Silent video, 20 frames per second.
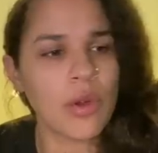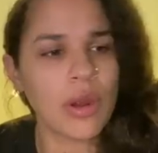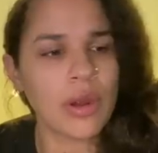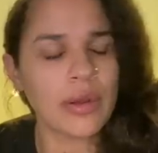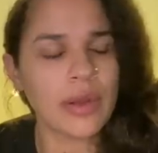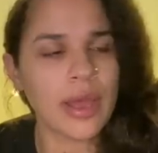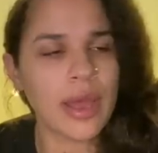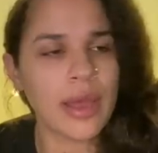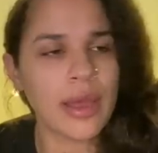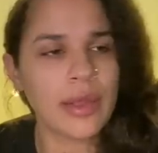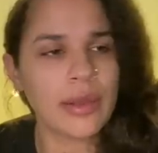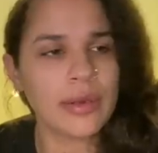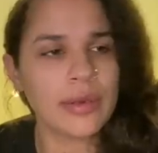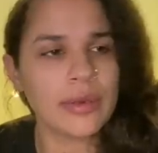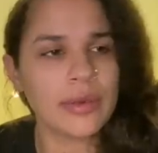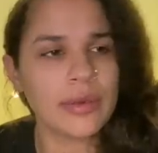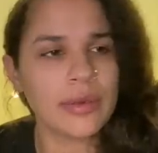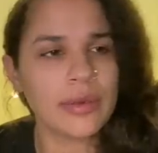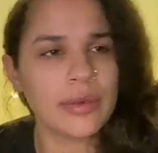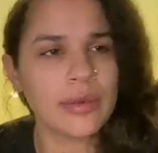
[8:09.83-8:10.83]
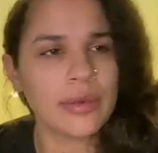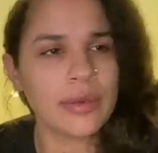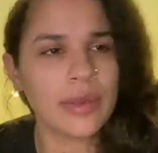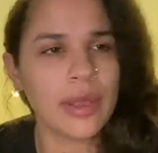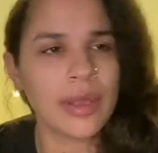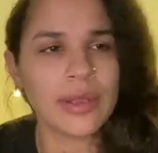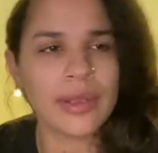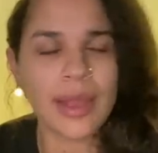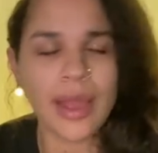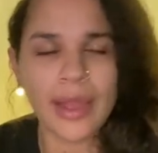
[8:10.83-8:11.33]
are not
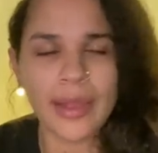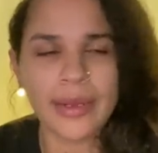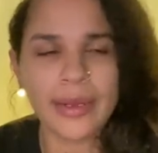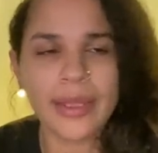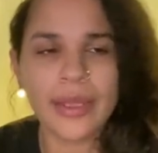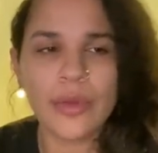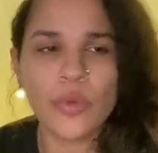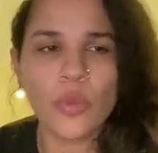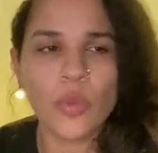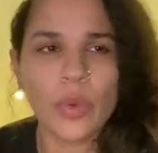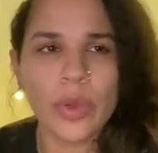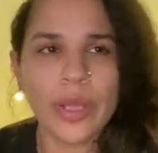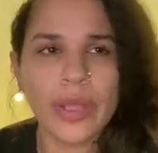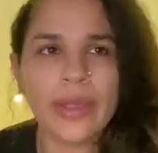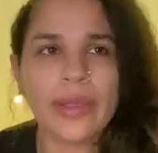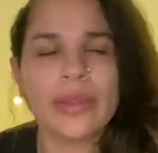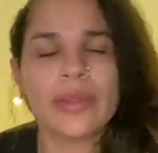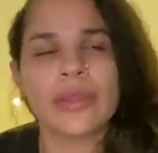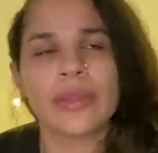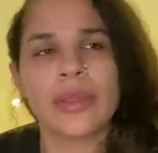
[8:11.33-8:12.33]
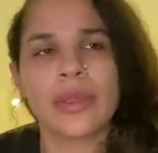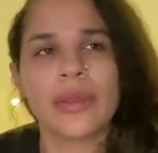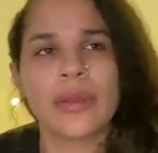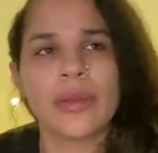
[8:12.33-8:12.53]
aligning with